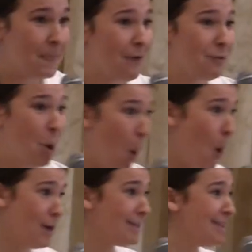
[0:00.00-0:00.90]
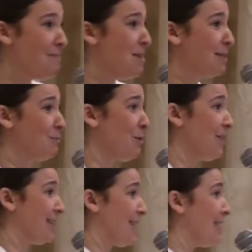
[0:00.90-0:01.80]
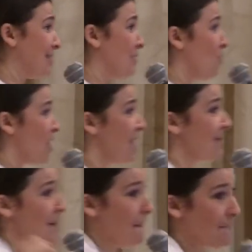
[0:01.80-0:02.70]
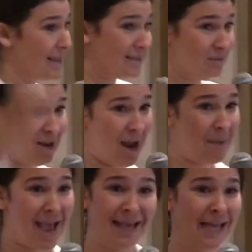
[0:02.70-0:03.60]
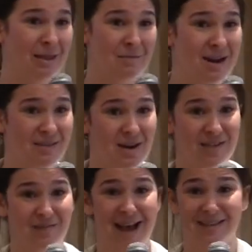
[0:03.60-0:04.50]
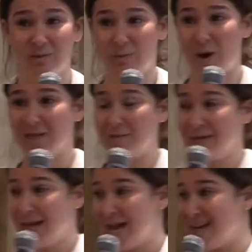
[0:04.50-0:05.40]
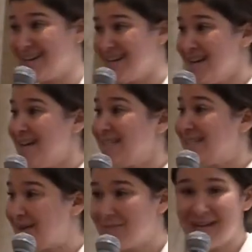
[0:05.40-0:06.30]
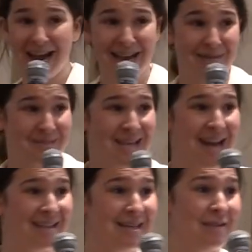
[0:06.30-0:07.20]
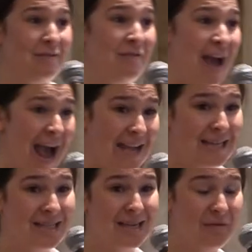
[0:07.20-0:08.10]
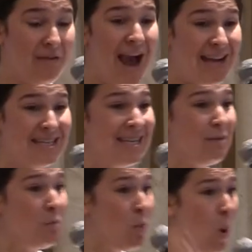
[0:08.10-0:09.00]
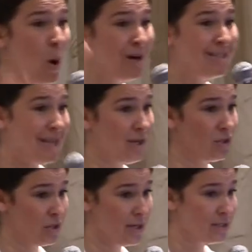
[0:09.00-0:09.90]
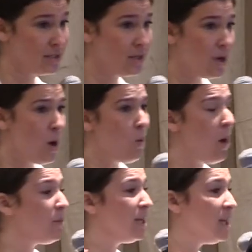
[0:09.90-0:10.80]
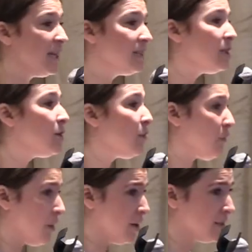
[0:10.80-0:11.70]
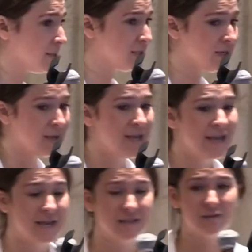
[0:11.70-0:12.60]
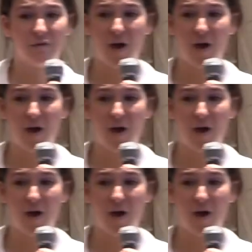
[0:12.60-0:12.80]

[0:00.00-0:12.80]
of course, it makes perfect sense to want to pick someone up and get them out of there as fast as we possibly can. Sometimes that is, in fact, in fact, more dangerous. What we need to do first is